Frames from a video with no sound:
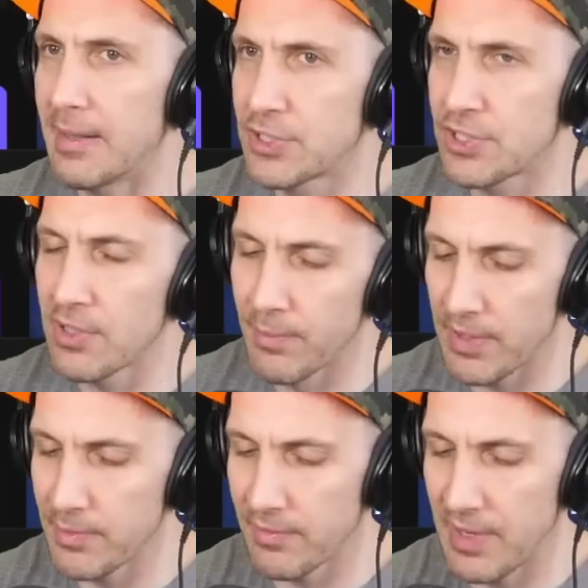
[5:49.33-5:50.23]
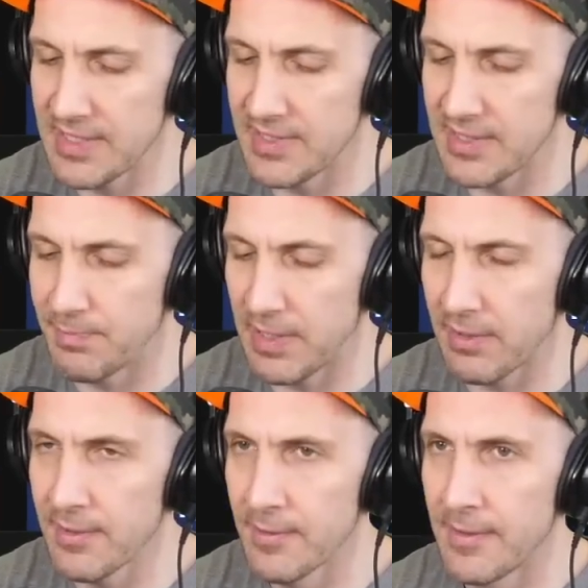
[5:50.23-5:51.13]
I'm sure Bring the Horizon is
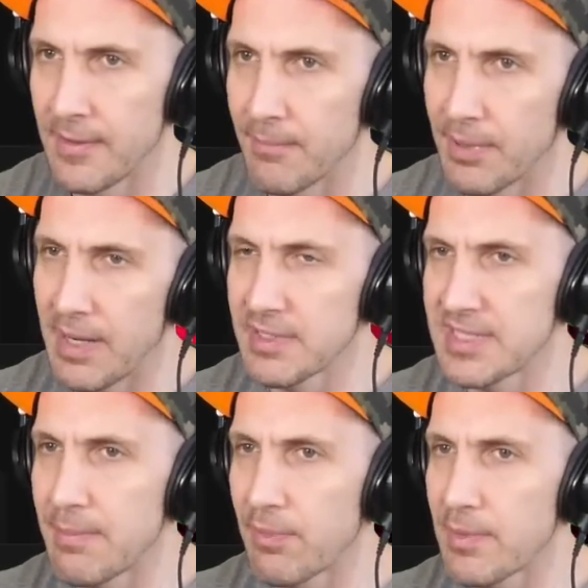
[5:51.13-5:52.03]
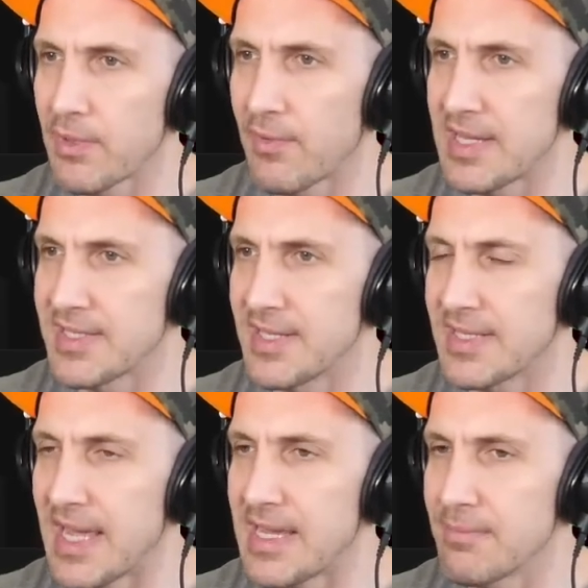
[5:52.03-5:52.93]
bigger, but I'm gonna say Bring the Horizon
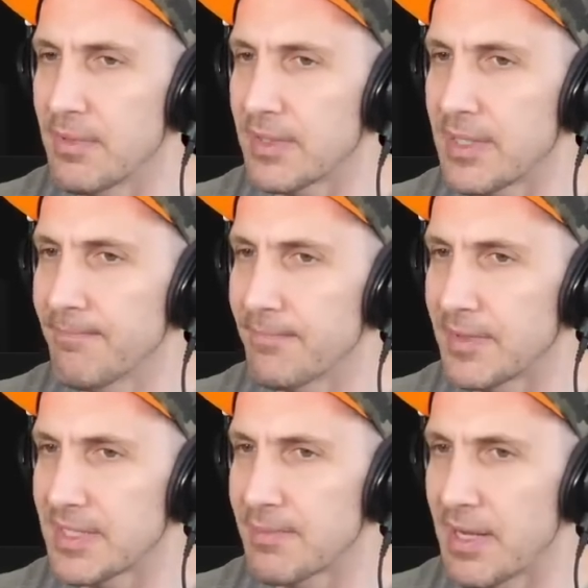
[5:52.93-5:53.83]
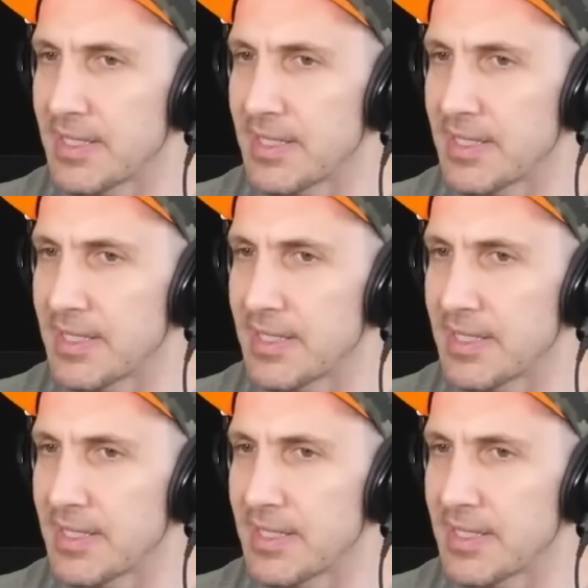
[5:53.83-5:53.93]
is eight million. That's my